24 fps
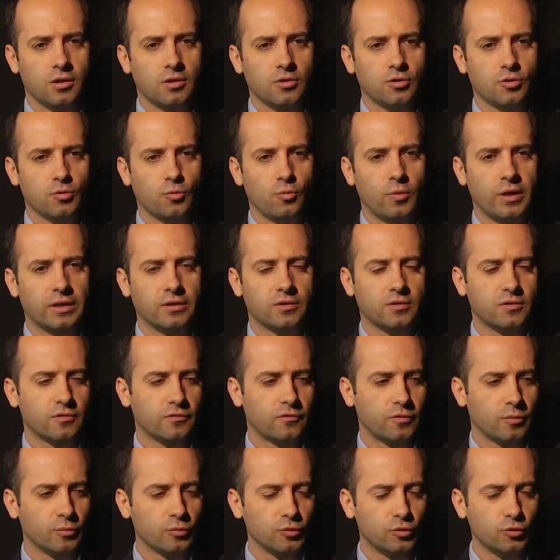you went
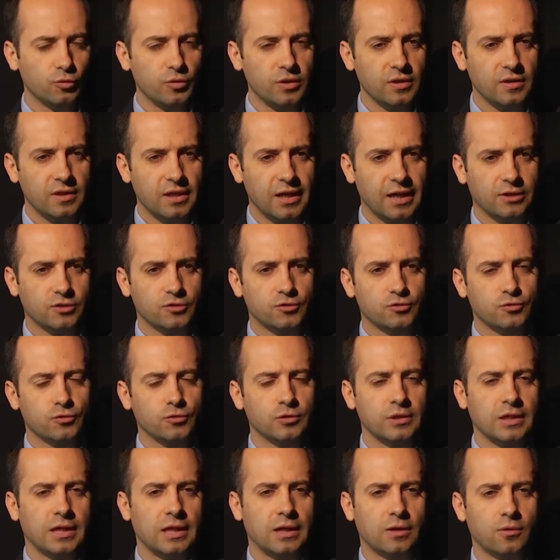from doing that
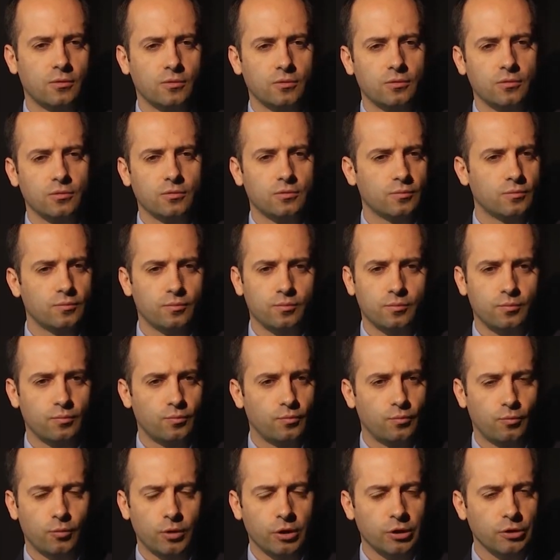to now,
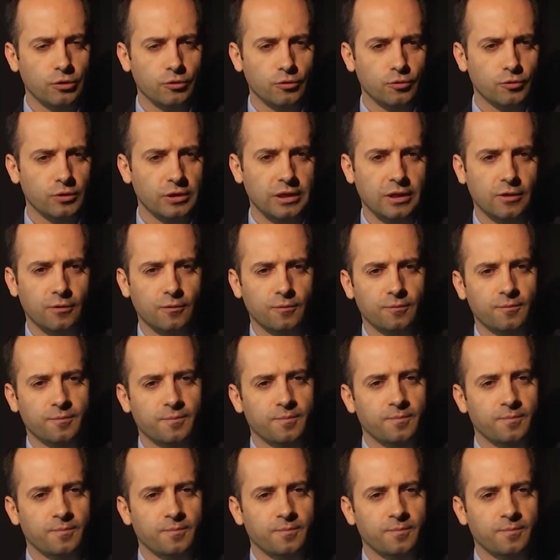mm-hmm. What are you doing now?